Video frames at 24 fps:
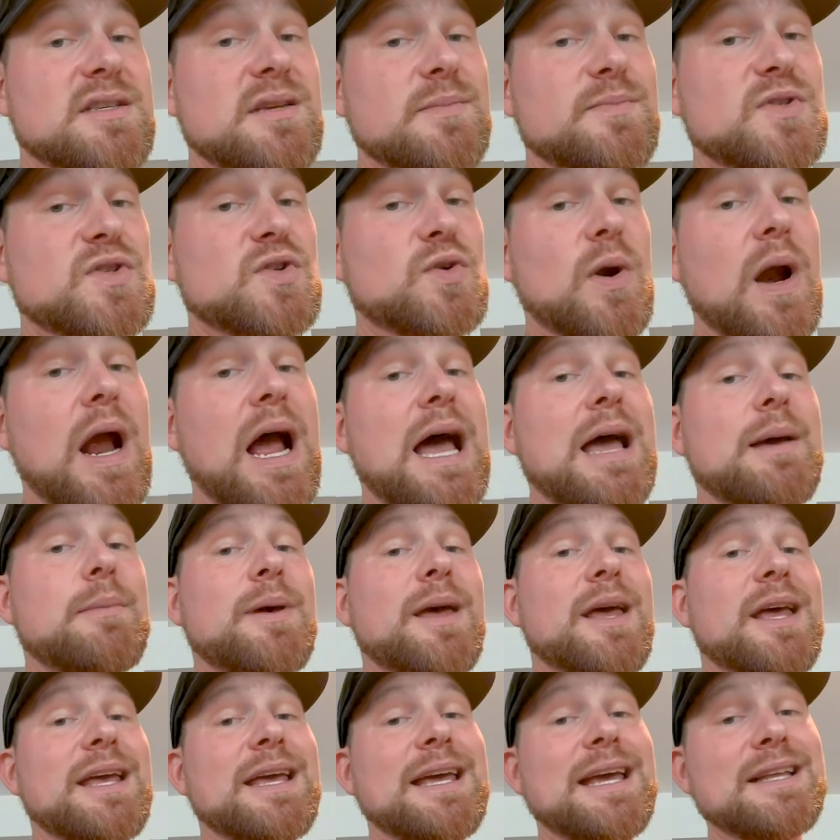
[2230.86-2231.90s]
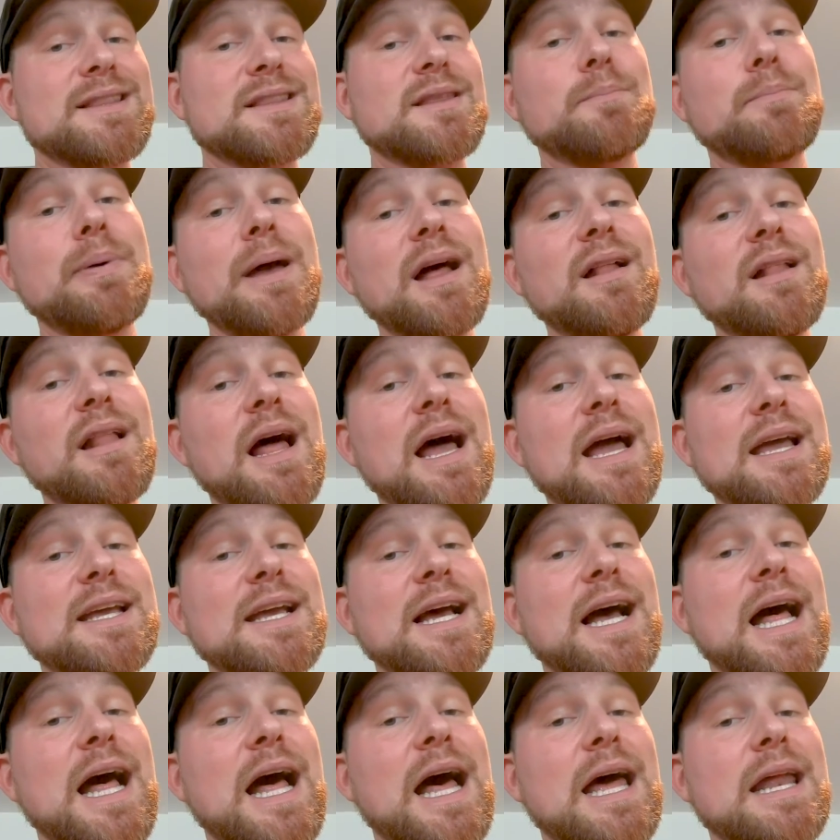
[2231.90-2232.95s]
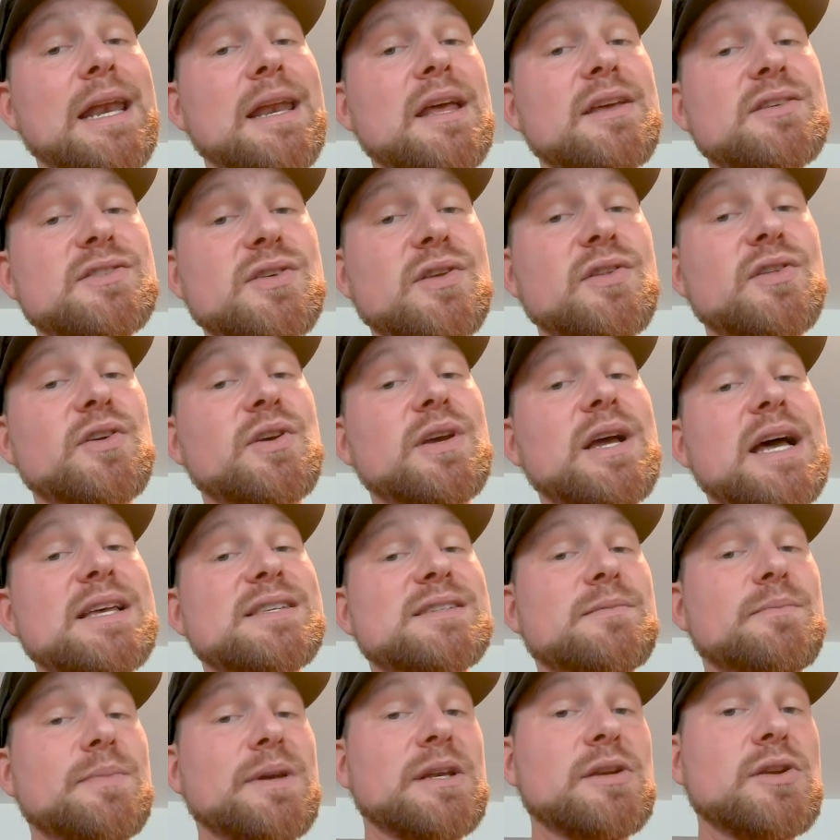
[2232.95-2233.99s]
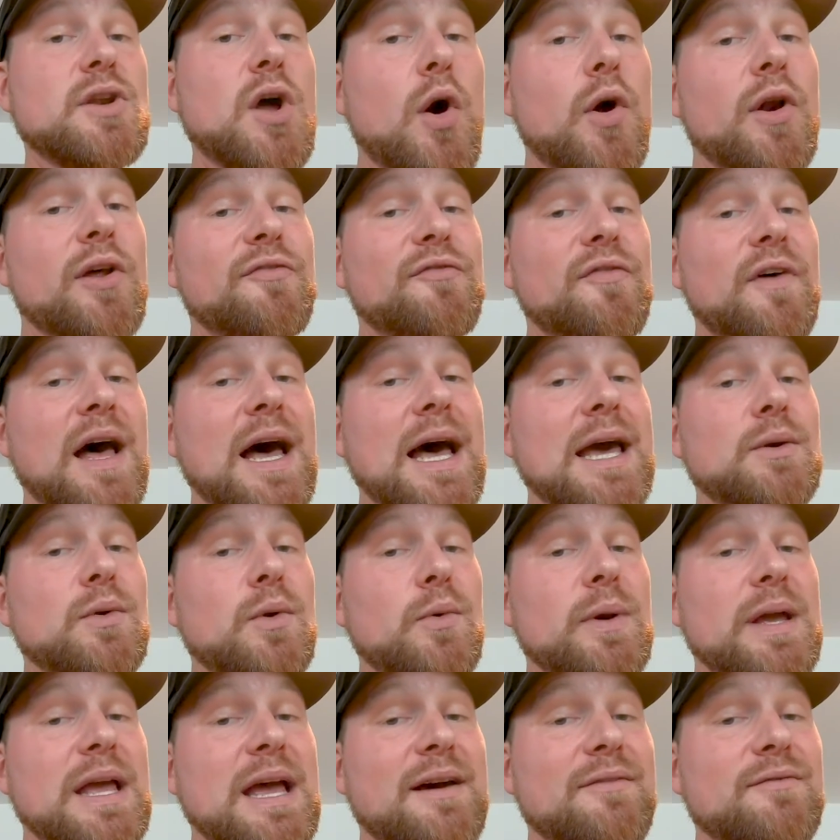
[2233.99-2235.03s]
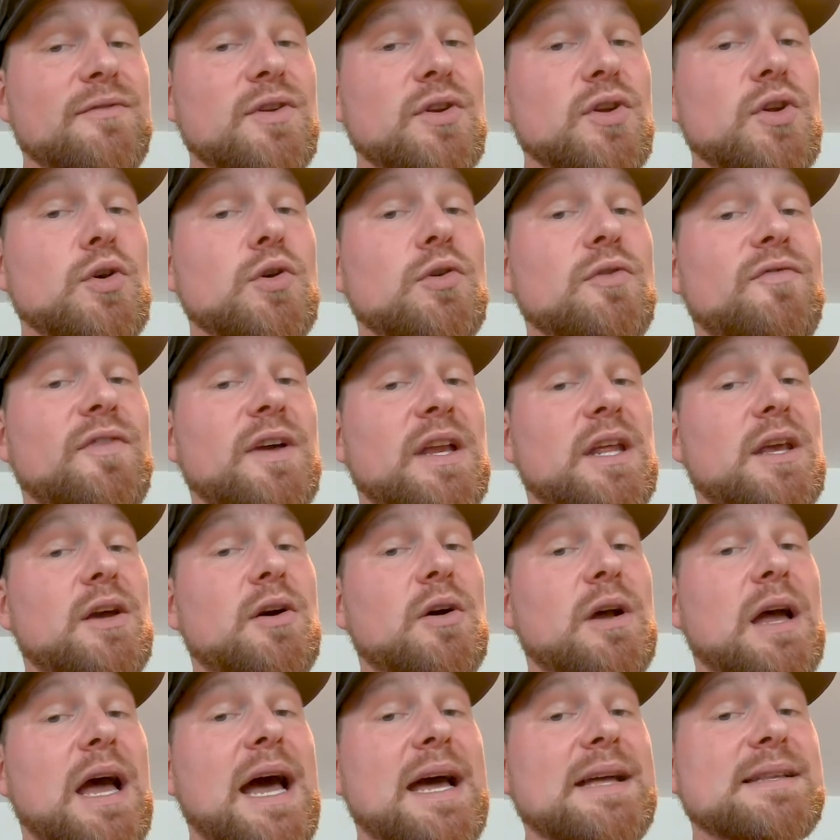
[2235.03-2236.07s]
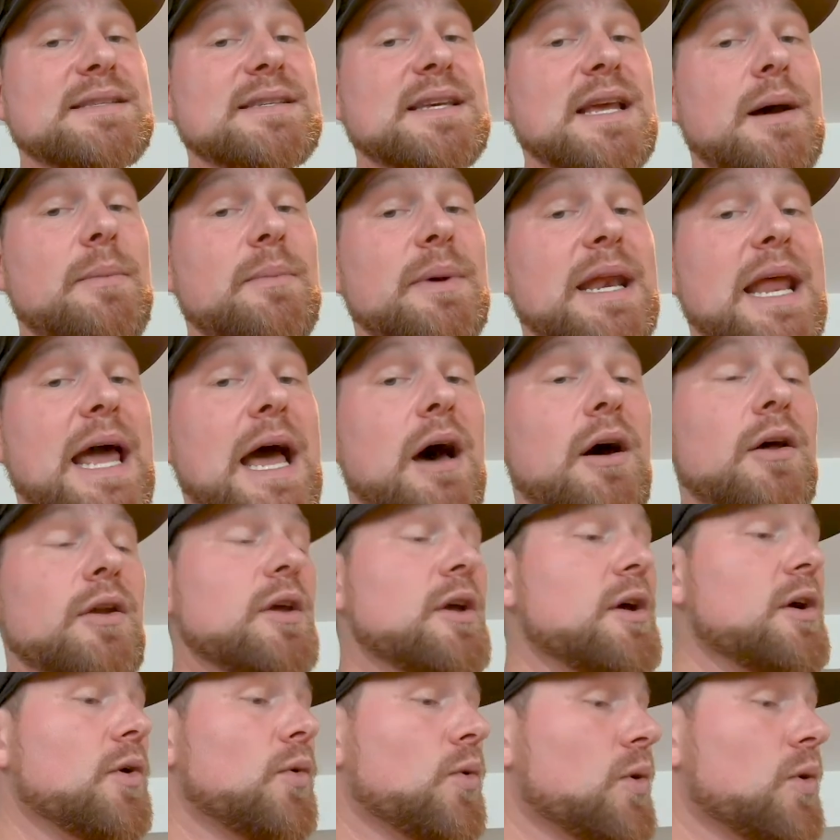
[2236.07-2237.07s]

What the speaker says: subscribe, hit the bell icon so that you guys can be notified when we have new video guides coming out.